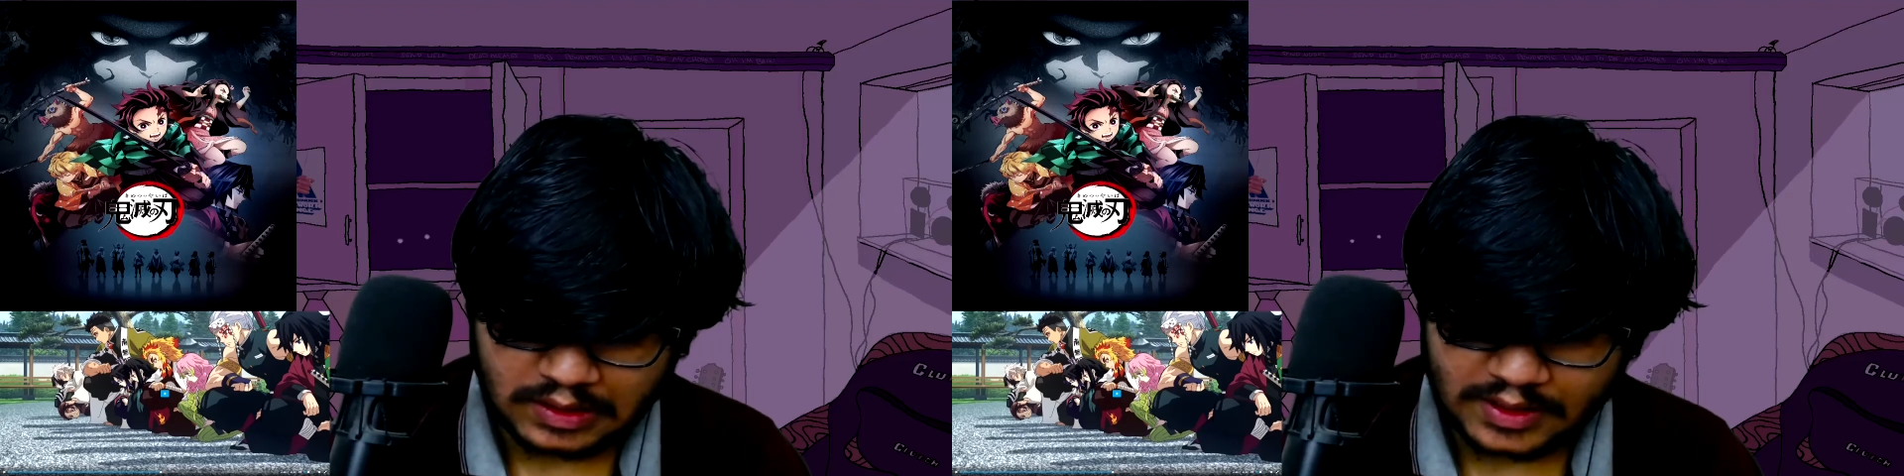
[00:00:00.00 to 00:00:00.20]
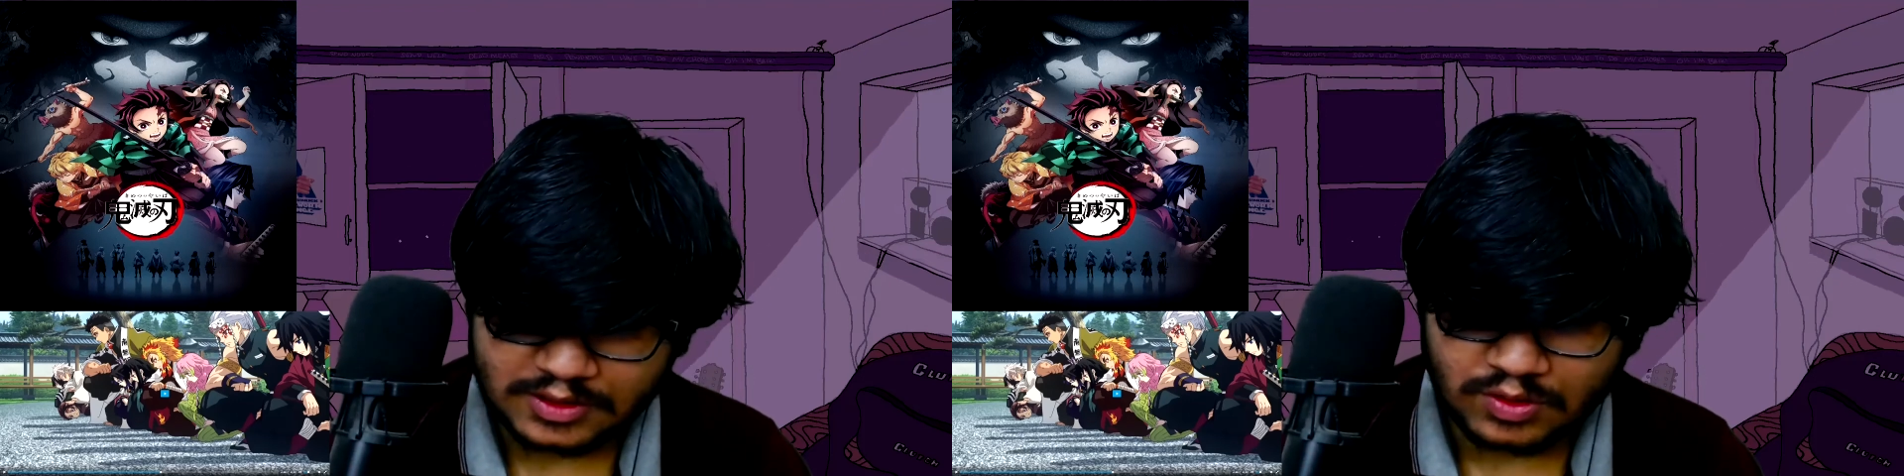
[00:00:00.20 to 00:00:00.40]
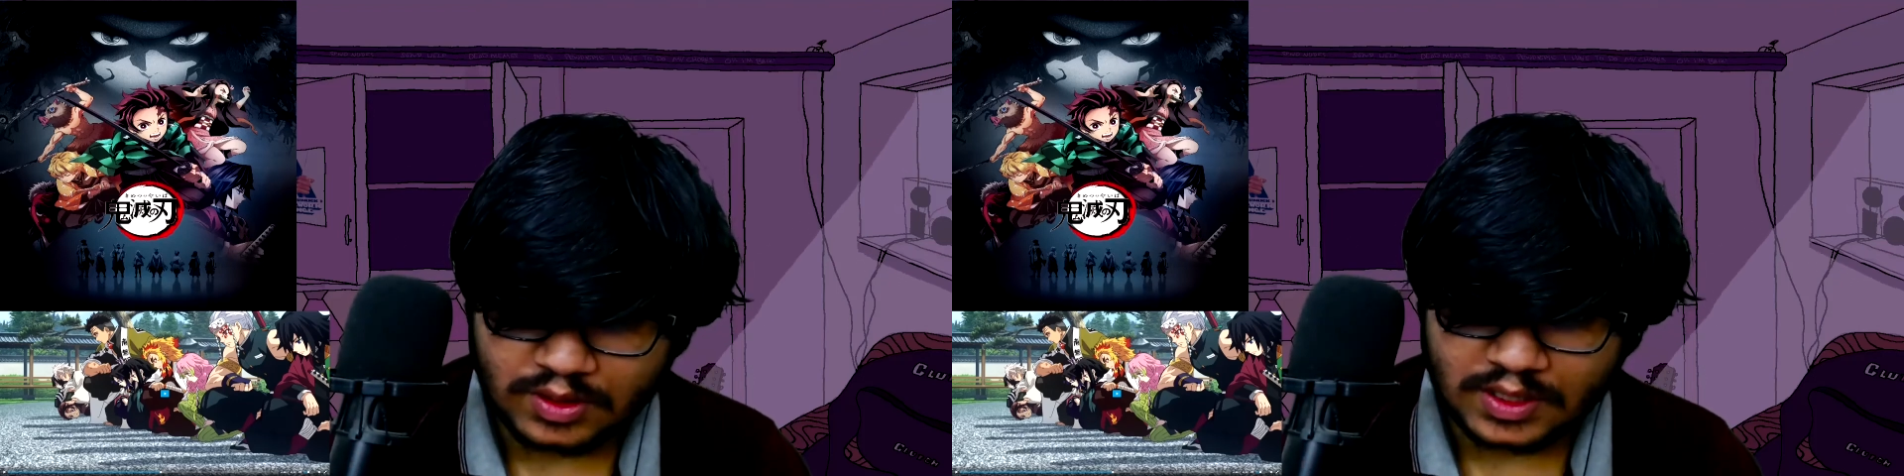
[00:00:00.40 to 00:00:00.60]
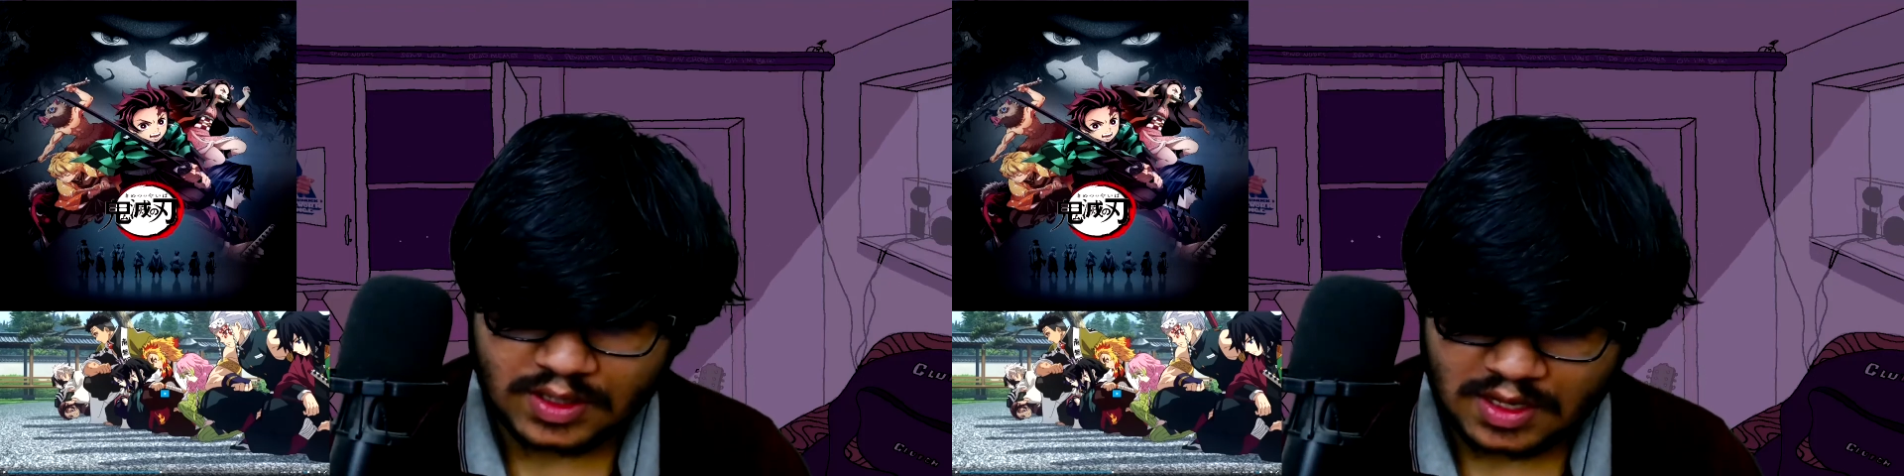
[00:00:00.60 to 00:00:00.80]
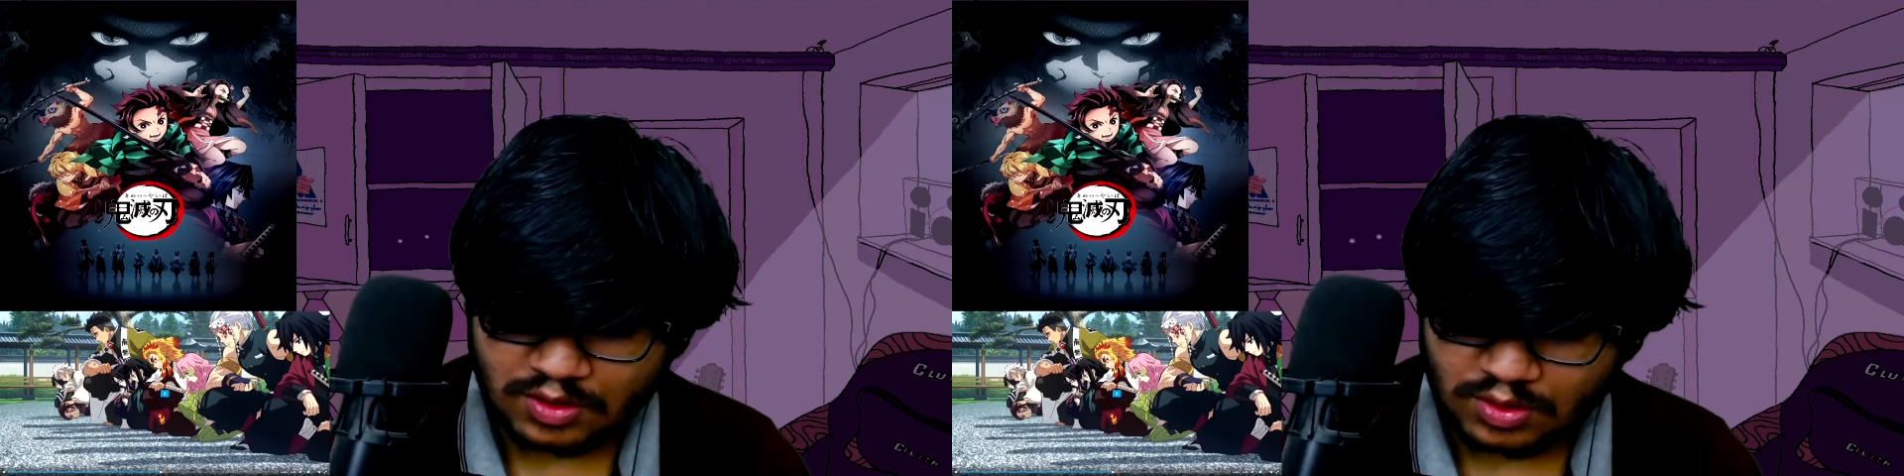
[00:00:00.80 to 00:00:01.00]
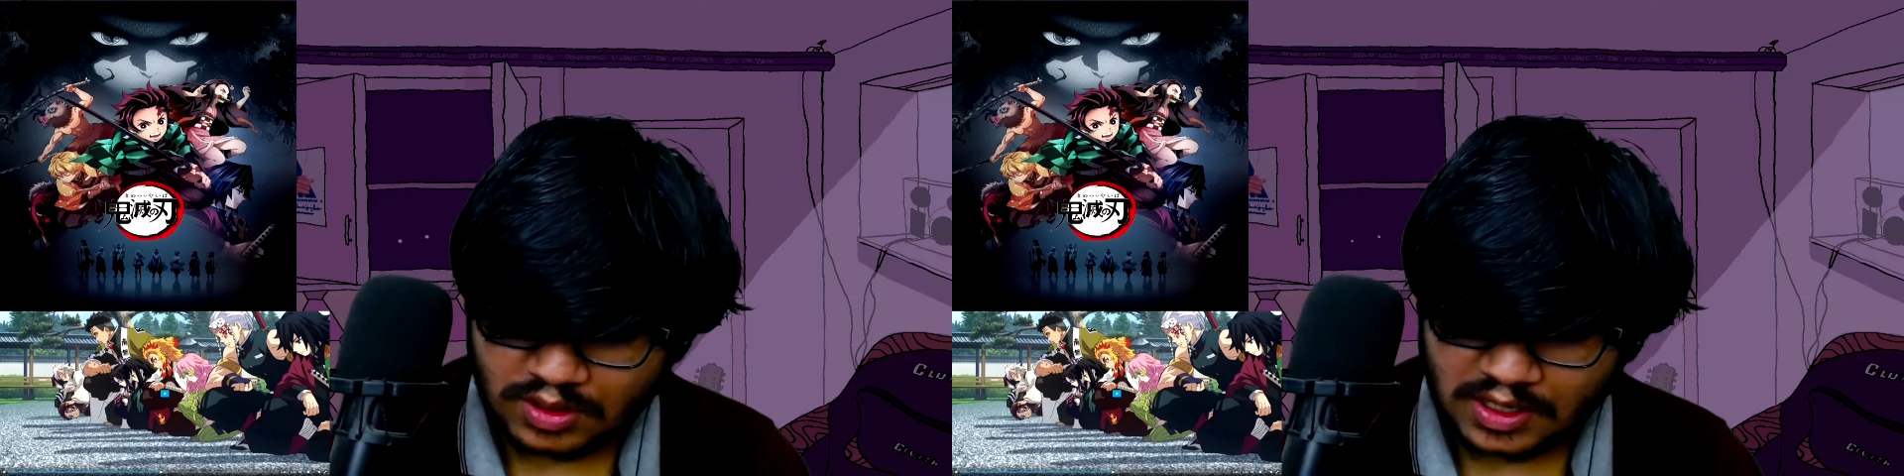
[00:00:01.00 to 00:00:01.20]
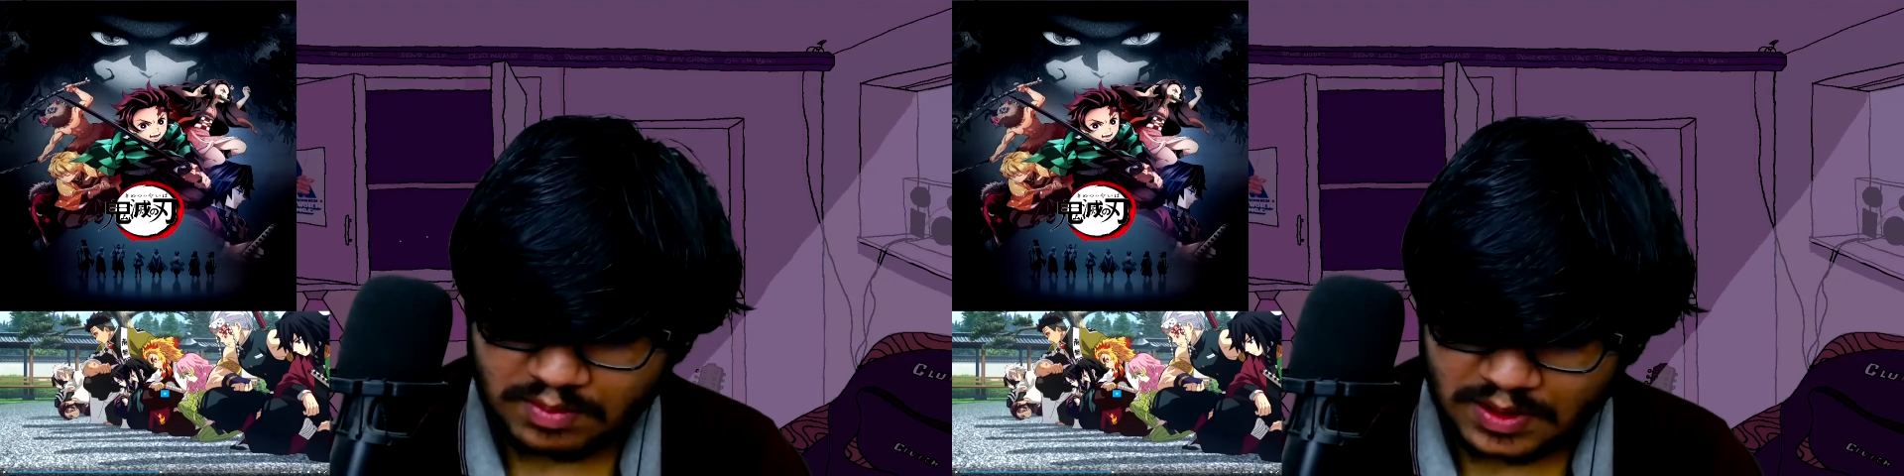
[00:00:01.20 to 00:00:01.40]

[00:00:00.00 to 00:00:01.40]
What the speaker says: Tanjiro can